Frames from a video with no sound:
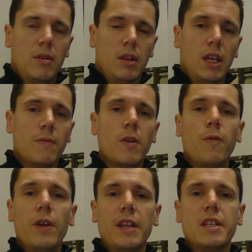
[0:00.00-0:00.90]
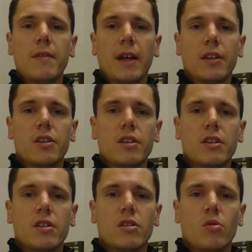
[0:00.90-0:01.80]
give definitive answers
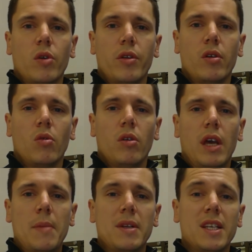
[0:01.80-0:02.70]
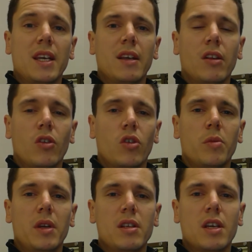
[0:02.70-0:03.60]
as to whether a particular
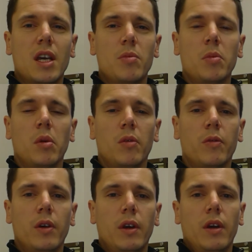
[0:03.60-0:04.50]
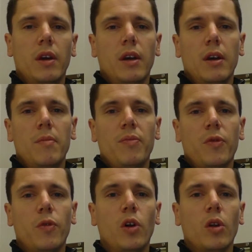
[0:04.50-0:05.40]
document is capable of
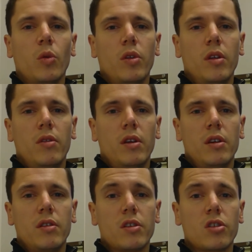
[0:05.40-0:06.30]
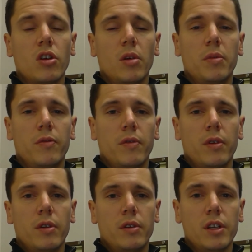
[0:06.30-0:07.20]
falling within the scope of
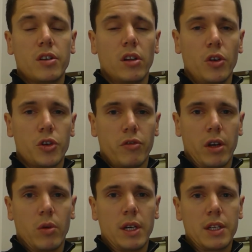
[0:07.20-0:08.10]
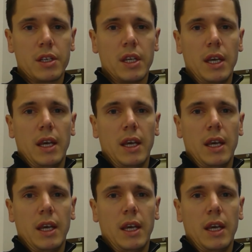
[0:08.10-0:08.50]
disclosure request.